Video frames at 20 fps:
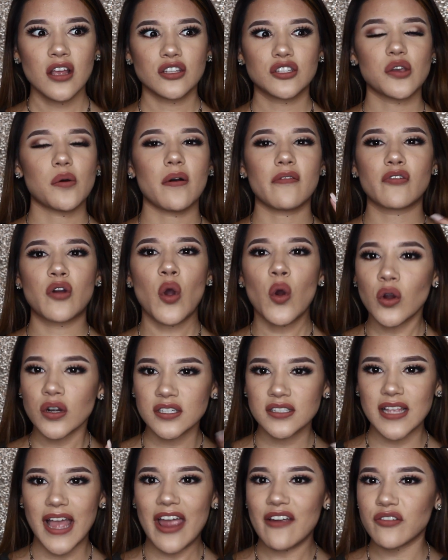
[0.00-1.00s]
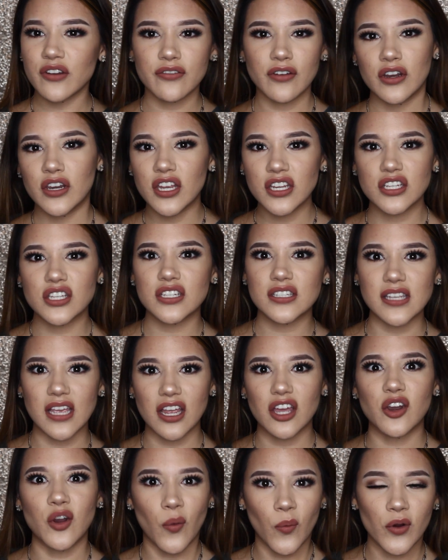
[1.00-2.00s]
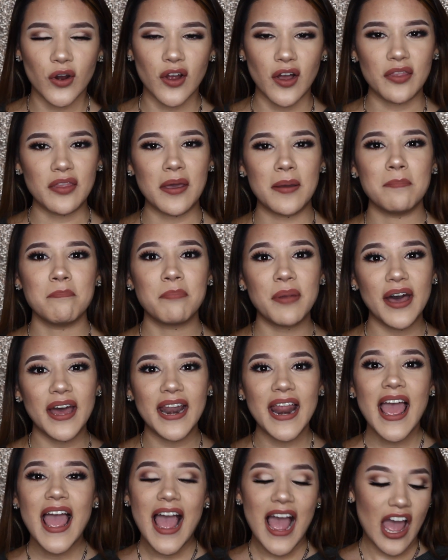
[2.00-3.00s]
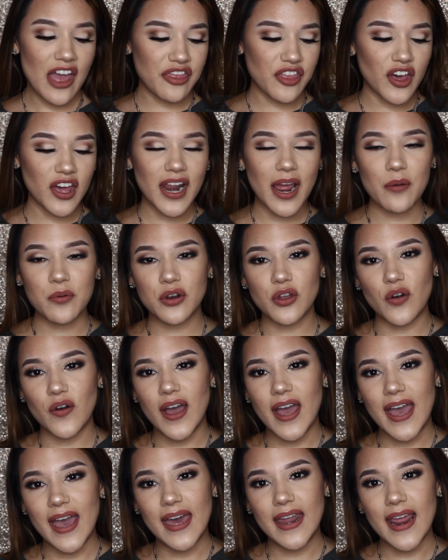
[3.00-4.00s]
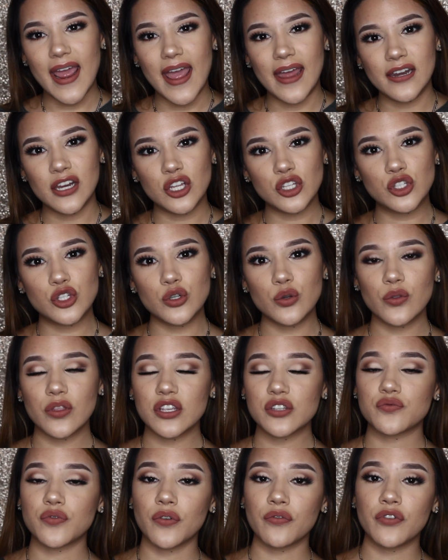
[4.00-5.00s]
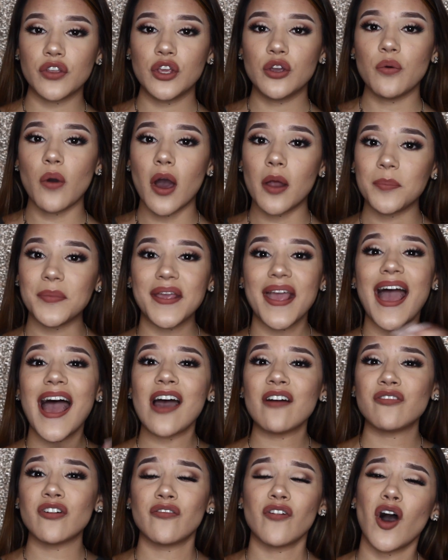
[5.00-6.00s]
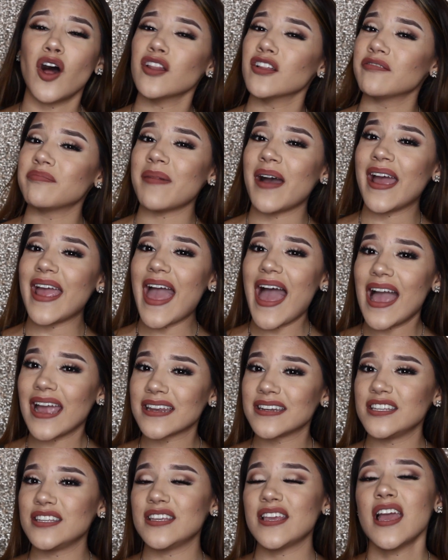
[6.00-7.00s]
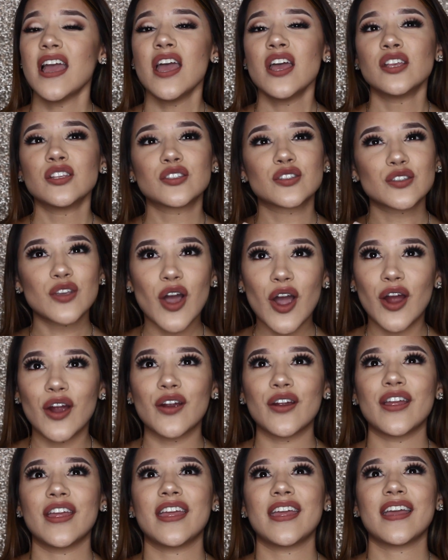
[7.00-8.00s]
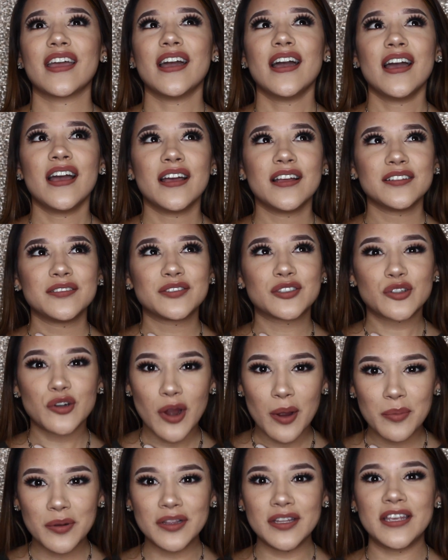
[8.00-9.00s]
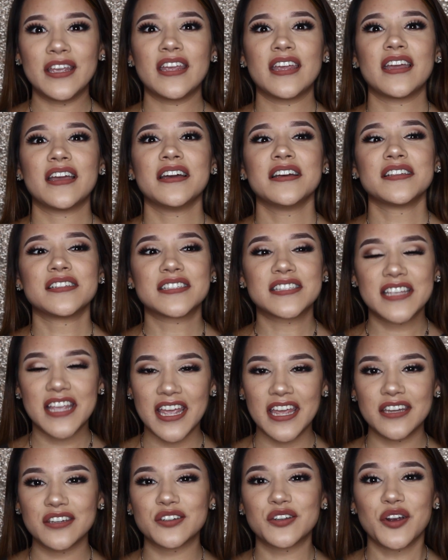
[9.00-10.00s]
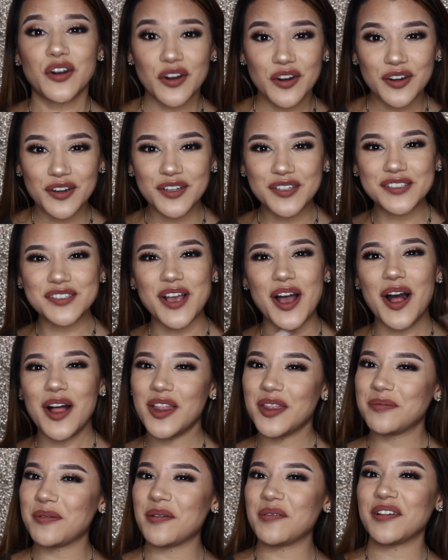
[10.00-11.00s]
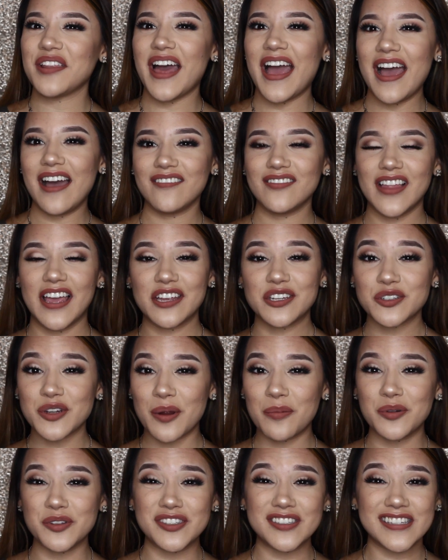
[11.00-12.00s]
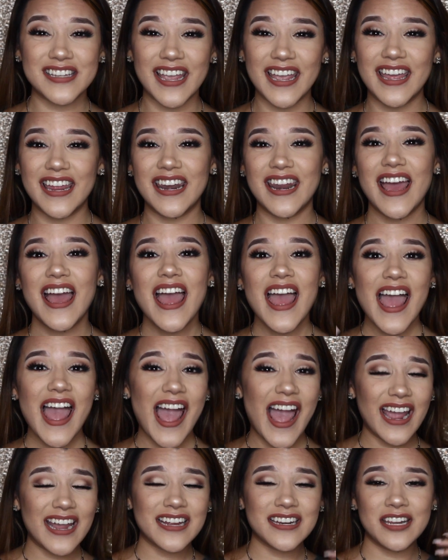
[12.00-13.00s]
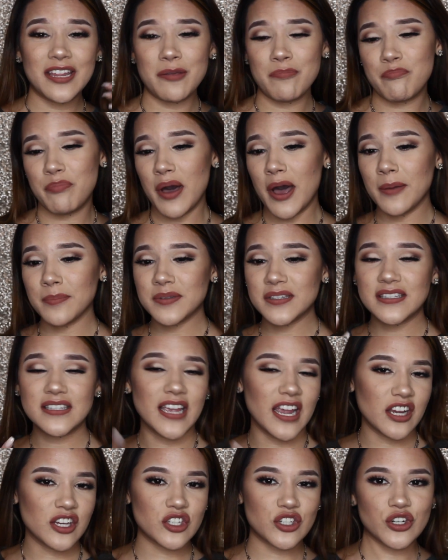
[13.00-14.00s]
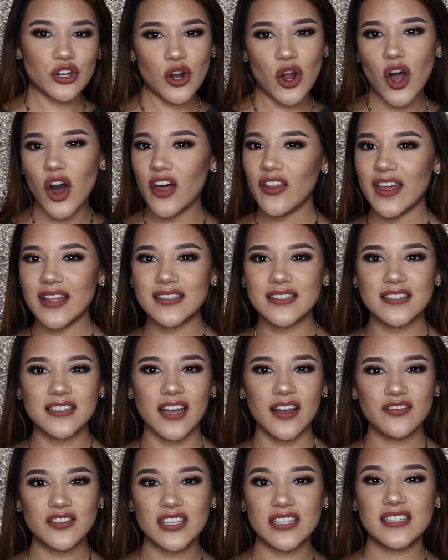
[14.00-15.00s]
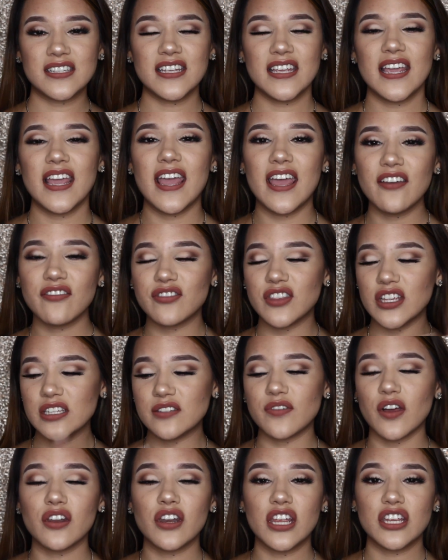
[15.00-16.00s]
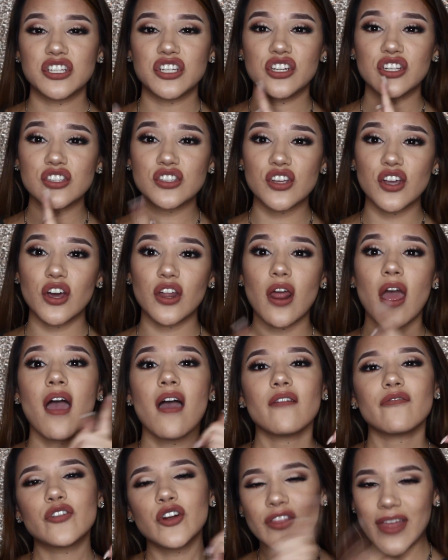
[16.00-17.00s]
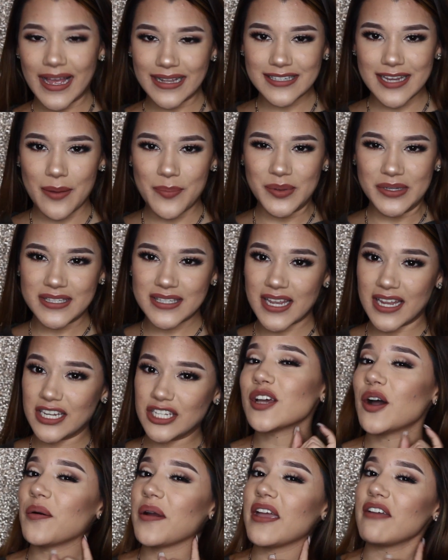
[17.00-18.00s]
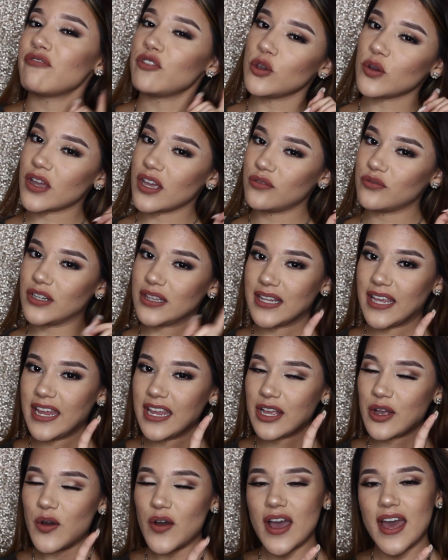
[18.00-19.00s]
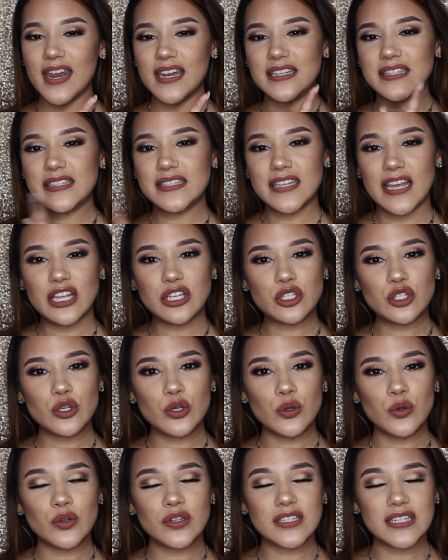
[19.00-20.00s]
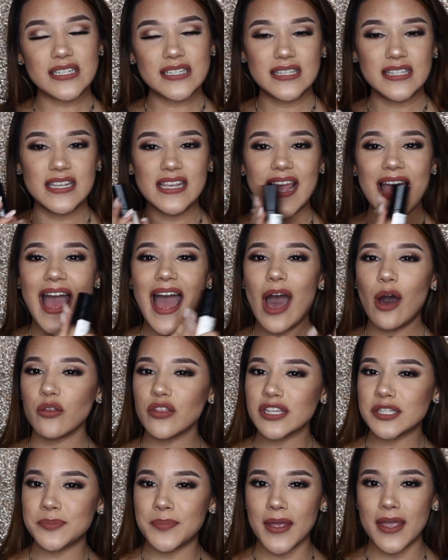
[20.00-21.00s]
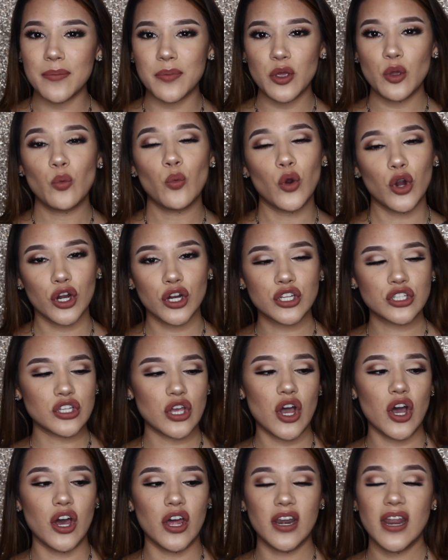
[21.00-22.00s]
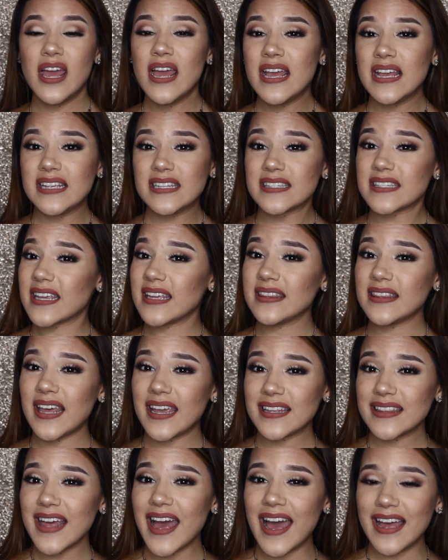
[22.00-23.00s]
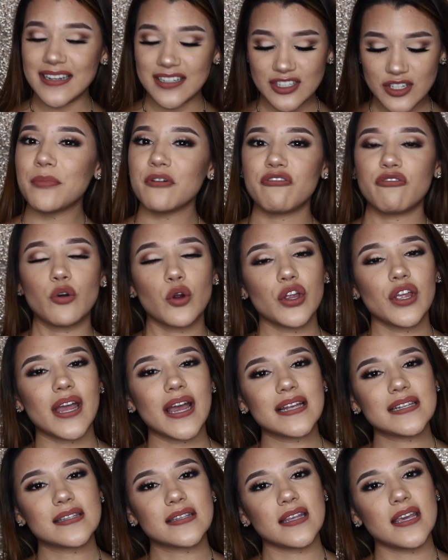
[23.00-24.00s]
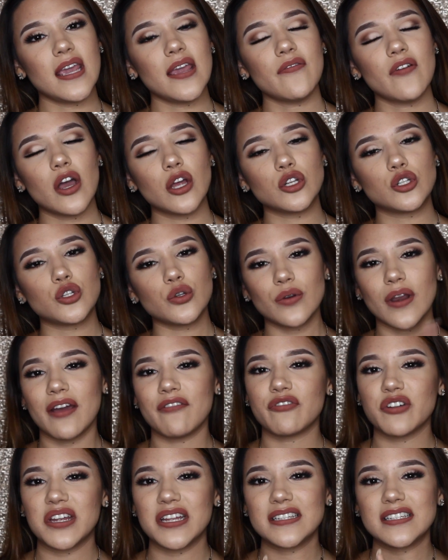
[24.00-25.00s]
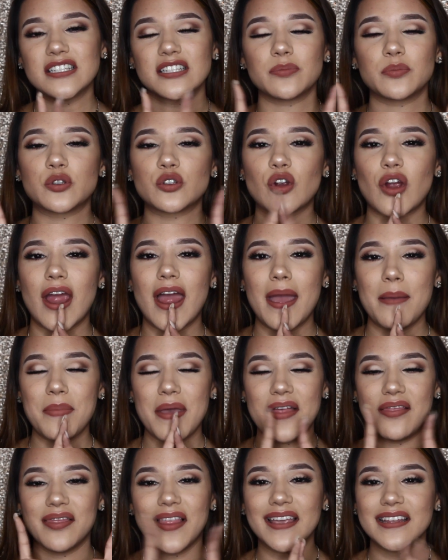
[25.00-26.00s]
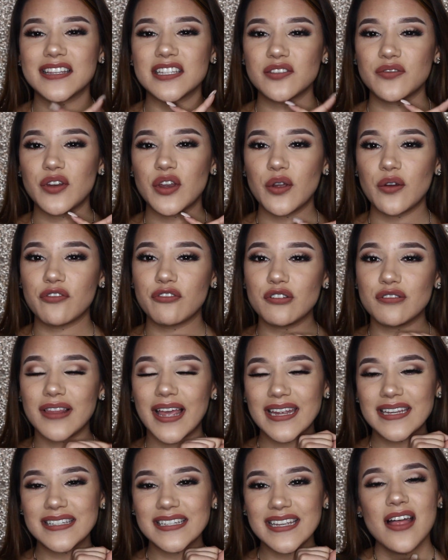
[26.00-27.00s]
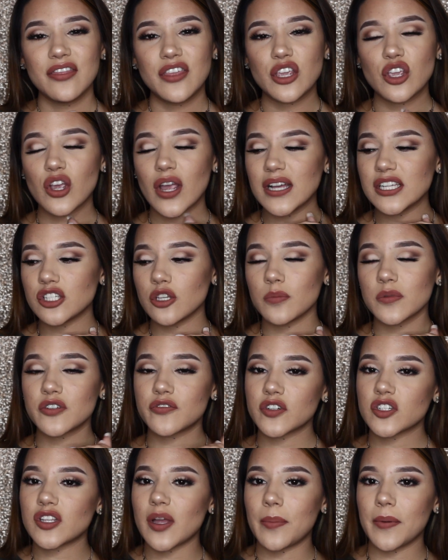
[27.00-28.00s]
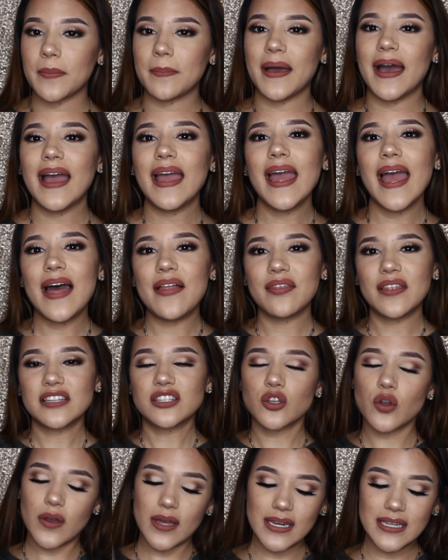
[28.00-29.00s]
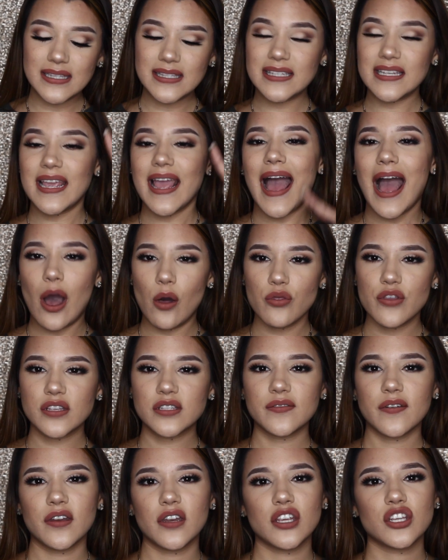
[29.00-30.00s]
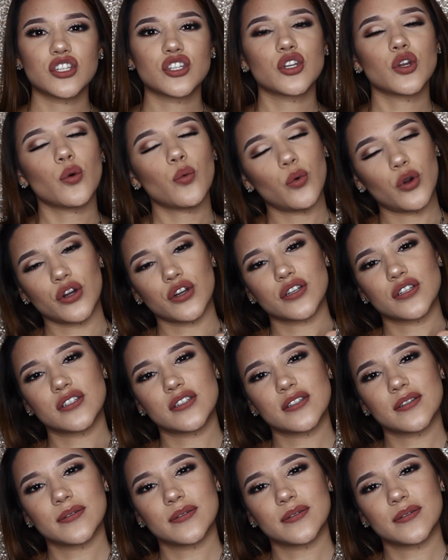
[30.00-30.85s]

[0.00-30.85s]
so of course every foundation is like gonna work on them, but I thought I would go ahead and do this review on behalf of all of my acne, scarring, troubling skinned girls, all the people that have like troubled skin, acne, bumps, texture, all that stuff, to see if this foundation is good for that type of skin. So if you can relate, go ahead and stay tuned to see how this baby works on skin like that. Before you guys leave, do not forget to subscribe and like this video if you liked it. Thank you guys so much for stopping by, and let's go ahead and see how this foundation works. I'm